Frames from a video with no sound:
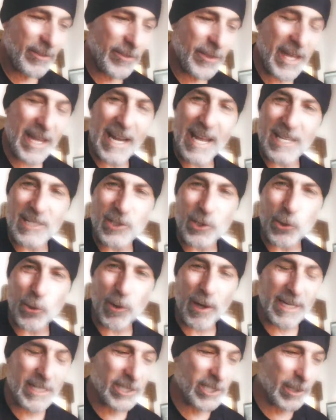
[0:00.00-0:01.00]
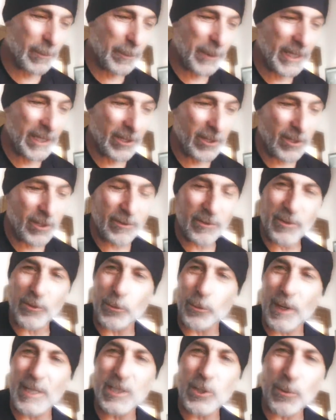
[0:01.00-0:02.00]
that as Christ appeared at
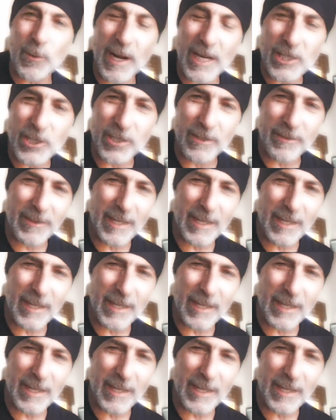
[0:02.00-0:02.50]
the resurrection,